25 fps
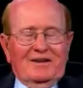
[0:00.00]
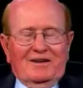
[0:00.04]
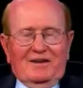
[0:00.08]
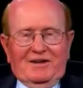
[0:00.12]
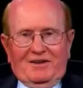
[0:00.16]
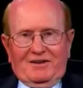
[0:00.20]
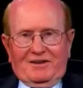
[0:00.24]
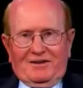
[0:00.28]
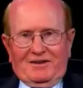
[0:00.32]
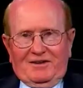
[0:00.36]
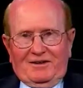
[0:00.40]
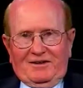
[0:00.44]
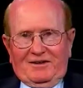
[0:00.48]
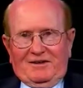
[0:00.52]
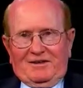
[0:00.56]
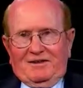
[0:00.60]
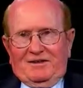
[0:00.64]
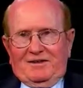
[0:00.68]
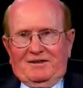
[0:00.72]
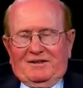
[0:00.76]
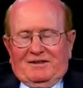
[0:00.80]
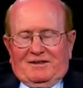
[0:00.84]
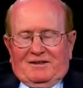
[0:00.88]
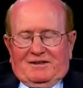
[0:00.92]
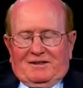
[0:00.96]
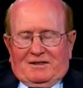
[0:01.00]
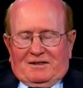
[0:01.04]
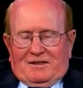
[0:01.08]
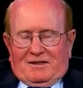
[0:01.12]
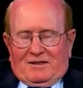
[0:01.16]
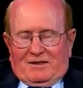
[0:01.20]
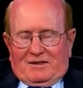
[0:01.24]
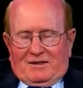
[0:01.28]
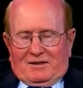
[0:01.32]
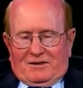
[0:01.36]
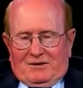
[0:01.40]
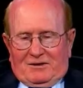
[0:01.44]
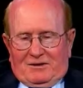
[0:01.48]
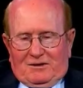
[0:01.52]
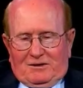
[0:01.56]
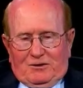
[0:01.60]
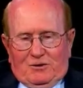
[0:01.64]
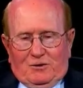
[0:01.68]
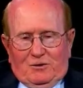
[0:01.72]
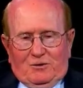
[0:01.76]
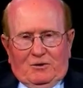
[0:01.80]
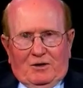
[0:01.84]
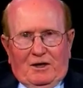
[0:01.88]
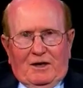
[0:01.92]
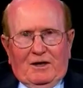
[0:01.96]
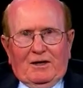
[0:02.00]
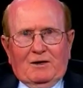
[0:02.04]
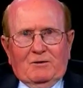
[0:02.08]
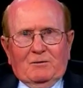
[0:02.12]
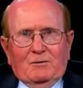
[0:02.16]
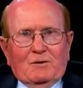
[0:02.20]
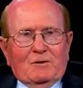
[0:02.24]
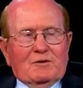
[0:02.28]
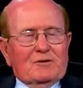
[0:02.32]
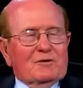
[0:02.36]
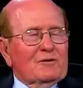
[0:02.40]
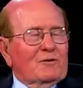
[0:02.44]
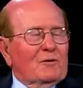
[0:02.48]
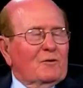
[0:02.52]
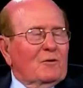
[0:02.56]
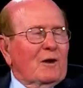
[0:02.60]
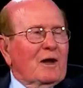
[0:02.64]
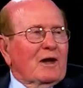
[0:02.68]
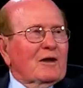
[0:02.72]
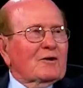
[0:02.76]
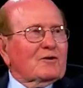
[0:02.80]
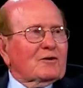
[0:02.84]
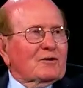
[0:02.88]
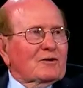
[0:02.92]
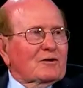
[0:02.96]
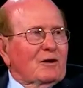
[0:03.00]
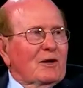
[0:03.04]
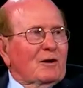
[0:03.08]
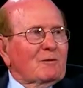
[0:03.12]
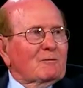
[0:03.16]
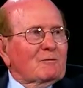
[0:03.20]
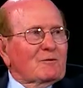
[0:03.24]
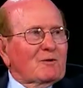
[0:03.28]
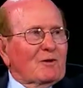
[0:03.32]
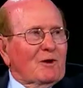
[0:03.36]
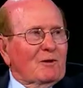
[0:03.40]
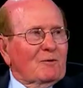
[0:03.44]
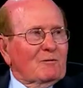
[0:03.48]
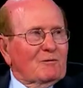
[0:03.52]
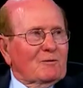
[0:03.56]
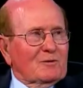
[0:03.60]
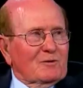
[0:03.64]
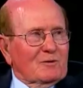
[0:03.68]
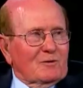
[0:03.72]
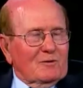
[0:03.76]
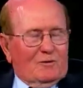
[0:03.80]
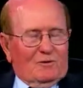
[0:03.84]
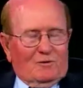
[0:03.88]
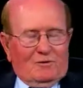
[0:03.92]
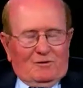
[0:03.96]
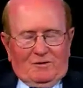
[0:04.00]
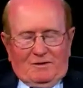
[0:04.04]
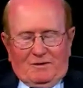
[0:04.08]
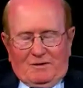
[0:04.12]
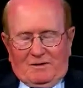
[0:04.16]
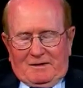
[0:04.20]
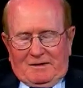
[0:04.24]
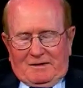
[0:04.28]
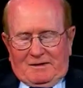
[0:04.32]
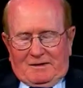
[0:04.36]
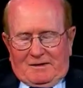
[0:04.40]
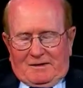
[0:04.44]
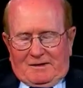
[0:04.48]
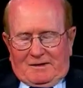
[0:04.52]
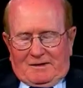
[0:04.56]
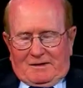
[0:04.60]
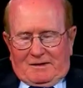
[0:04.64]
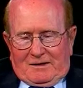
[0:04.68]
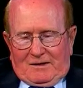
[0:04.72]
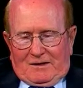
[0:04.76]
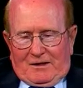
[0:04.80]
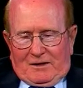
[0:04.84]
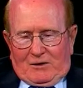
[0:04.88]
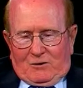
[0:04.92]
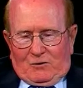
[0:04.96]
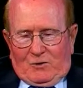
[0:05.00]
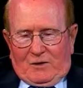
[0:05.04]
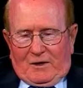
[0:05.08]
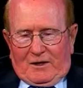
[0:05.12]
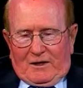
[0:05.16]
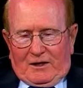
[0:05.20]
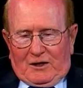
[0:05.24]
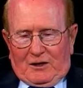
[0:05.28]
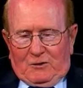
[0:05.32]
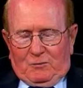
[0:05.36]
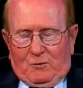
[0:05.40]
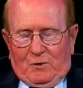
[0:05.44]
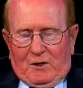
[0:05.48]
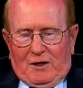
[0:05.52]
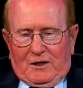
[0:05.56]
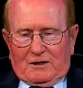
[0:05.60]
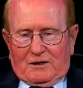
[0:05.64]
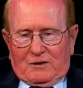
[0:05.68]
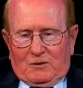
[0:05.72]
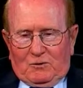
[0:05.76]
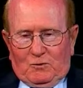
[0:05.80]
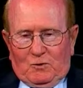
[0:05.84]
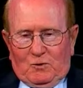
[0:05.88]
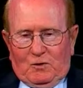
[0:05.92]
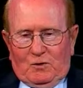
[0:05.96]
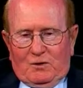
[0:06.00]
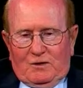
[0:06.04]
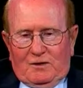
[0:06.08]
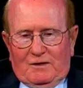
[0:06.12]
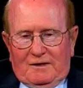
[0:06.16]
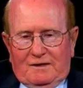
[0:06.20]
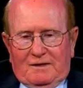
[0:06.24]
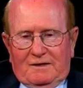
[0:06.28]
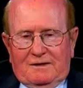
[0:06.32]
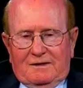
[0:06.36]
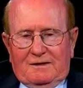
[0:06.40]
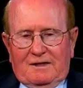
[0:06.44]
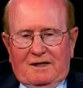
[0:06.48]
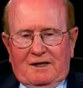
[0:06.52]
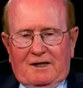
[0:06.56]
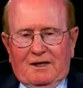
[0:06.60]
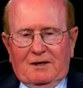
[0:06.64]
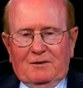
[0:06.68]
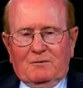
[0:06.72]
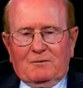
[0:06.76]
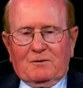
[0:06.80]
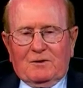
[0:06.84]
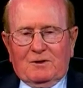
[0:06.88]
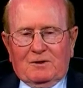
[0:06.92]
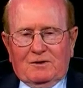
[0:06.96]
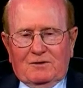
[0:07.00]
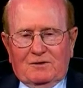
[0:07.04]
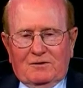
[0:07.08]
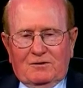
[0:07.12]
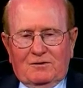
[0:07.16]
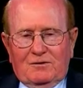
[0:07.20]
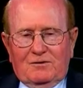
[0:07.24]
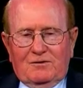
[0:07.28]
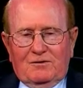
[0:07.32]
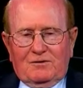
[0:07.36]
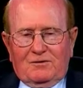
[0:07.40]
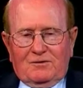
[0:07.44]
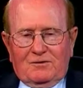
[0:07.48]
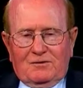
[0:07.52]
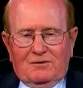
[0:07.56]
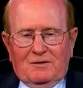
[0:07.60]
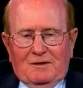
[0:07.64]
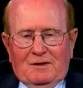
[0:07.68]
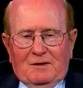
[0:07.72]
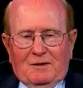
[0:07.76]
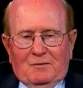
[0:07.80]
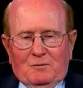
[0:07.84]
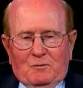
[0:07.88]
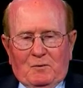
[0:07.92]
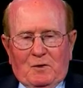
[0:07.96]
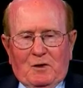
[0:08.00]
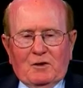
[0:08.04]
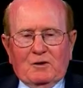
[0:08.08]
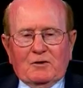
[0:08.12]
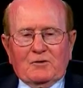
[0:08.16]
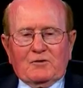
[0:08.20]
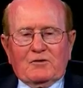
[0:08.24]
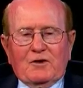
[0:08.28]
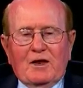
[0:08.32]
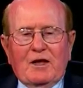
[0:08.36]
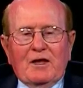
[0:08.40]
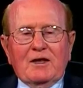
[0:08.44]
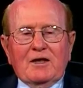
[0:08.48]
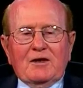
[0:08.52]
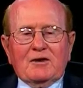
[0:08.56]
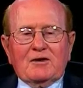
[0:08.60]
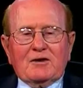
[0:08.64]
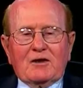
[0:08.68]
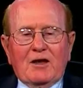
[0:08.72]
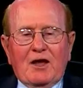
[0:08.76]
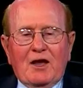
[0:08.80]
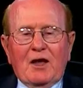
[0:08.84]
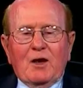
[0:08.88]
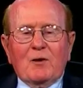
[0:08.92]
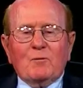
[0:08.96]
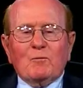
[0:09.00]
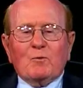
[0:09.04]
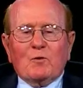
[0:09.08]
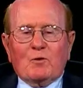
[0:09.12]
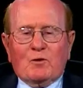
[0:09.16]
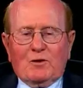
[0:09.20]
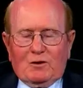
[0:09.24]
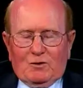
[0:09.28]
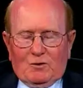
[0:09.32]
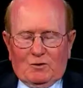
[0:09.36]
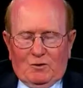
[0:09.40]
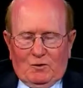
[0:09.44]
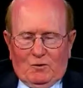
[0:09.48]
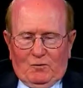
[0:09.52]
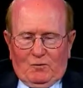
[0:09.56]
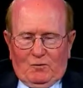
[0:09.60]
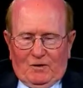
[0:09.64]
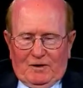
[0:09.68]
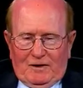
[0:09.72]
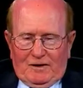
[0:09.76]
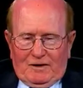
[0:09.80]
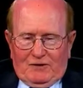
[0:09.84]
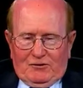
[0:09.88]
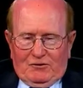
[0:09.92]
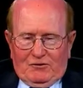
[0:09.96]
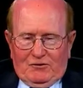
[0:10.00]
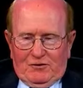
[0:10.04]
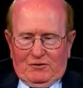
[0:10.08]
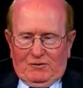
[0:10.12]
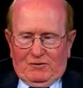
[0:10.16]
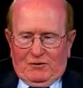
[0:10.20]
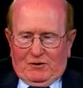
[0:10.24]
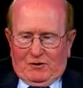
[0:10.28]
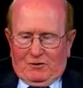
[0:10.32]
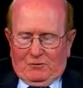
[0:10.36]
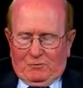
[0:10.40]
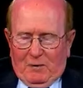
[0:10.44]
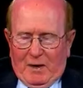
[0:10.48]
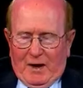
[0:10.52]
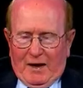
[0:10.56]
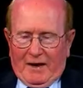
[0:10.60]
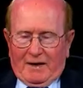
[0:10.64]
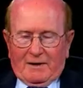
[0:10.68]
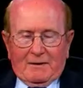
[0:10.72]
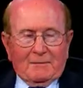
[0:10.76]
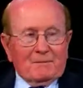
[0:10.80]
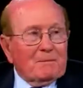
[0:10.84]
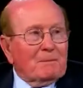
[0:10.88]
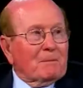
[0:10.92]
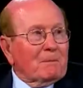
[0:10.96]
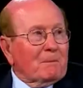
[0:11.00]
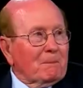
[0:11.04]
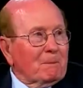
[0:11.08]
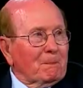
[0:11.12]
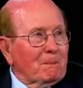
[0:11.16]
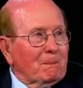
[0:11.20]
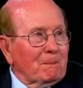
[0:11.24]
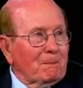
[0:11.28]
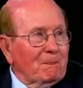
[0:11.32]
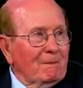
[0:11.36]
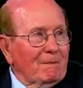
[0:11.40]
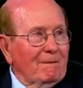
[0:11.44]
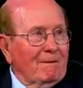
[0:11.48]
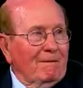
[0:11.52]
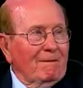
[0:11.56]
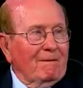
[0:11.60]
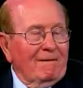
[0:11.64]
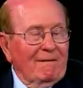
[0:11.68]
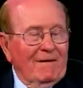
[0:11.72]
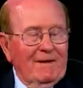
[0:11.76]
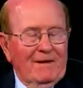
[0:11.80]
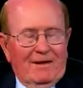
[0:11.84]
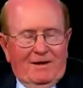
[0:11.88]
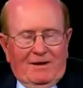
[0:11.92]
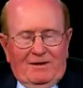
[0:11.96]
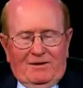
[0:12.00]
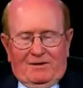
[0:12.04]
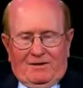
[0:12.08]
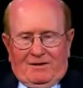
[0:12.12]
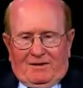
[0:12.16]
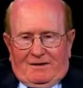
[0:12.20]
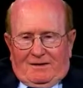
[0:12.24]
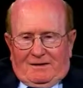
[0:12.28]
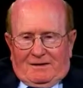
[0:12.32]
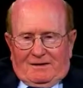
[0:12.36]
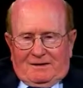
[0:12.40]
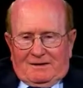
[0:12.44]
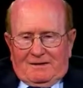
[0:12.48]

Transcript: and uh, this lieutenant was harassing them some, so they quietly passed the word to tell him to better Knock stay in camp or he's going to find a shiv in his back. Yeah. And uh,